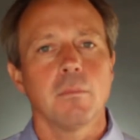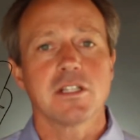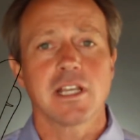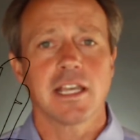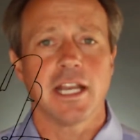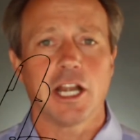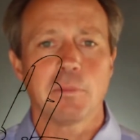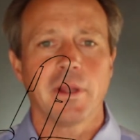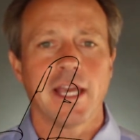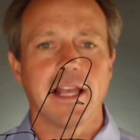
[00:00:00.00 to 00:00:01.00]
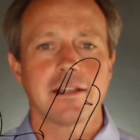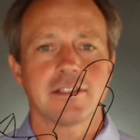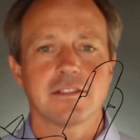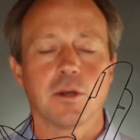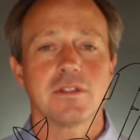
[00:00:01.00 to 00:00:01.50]
Much like an airplane has
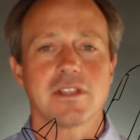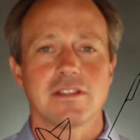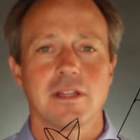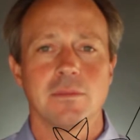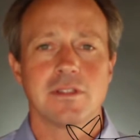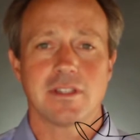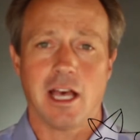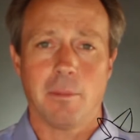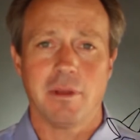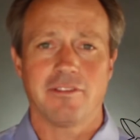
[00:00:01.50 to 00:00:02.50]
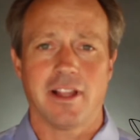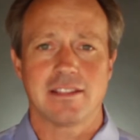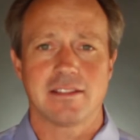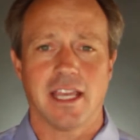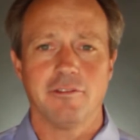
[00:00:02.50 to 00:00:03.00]
its own systems to help it fly
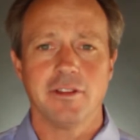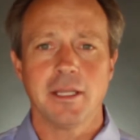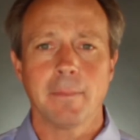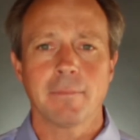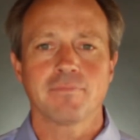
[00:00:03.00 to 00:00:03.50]
safely,